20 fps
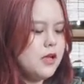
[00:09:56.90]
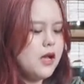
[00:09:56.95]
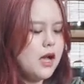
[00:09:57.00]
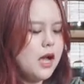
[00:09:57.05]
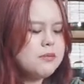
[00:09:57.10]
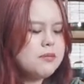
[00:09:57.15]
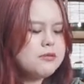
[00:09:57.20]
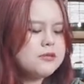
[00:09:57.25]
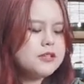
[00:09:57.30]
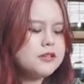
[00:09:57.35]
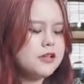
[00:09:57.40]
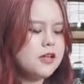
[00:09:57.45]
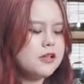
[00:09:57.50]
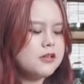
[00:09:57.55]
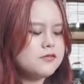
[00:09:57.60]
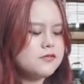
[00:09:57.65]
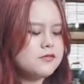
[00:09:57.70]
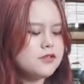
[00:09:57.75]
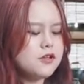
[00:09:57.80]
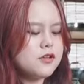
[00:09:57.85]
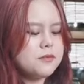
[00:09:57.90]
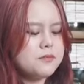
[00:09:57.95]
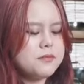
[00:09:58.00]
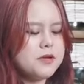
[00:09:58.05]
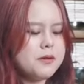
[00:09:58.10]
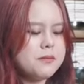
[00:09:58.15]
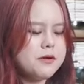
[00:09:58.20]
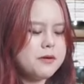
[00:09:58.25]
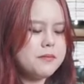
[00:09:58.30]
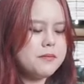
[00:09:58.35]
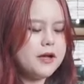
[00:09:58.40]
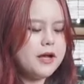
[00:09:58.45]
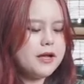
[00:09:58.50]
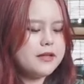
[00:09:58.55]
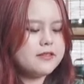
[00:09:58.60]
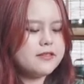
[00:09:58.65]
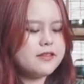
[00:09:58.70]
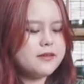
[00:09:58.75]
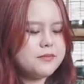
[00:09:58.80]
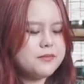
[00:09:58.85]
I put a lot of salt and pepper, but I
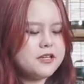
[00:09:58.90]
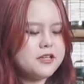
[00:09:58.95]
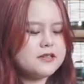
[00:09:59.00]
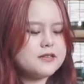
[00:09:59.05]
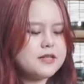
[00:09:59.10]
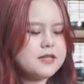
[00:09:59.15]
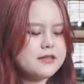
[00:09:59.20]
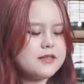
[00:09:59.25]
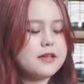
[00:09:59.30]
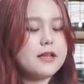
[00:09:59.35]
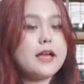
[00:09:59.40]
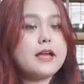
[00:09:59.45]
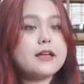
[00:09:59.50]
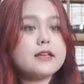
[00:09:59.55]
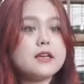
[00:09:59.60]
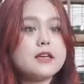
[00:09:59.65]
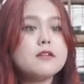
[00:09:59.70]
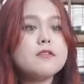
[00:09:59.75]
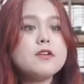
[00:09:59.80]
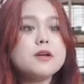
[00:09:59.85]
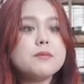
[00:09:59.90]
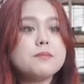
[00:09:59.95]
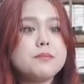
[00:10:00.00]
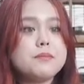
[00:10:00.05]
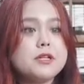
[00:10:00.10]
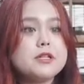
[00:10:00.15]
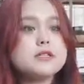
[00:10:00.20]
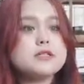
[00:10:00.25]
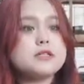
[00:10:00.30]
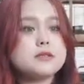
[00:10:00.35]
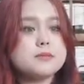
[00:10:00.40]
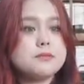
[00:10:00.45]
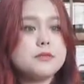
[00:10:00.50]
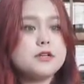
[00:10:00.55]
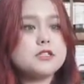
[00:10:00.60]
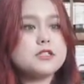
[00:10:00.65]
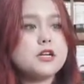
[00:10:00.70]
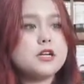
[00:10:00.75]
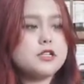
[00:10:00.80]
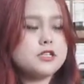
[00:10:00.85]
think because I think and give it a bit of
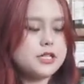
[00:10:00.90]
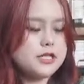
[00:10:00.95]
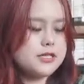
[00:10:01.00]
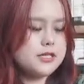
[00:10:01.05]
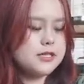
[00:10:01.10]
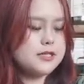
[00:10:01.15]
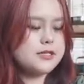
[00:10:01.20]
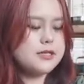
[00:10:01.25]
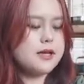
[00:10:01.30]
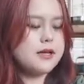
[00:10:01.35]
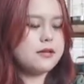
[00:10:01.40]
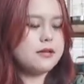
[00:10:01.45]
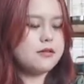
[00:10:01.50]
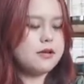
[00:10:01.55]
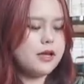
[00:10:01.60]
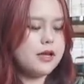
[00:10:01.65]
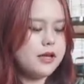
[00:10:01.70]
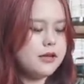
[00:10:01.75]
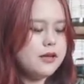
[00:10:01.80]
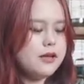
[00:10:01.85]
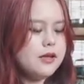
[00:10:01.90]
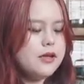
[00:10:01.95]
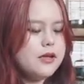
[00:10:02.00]
massage as I said, okay?